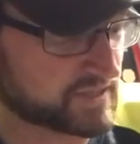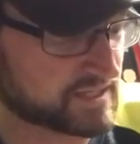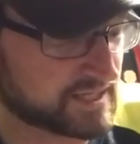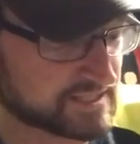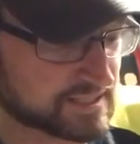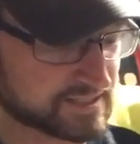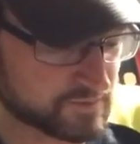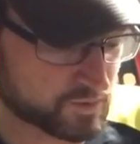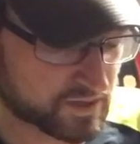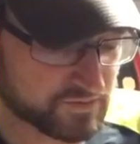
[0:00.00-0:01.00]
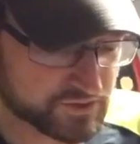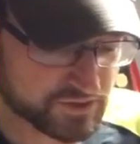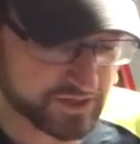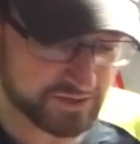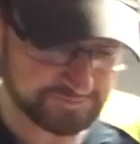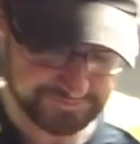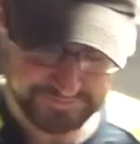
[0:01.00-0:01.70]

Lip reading: in case I need one on the trail,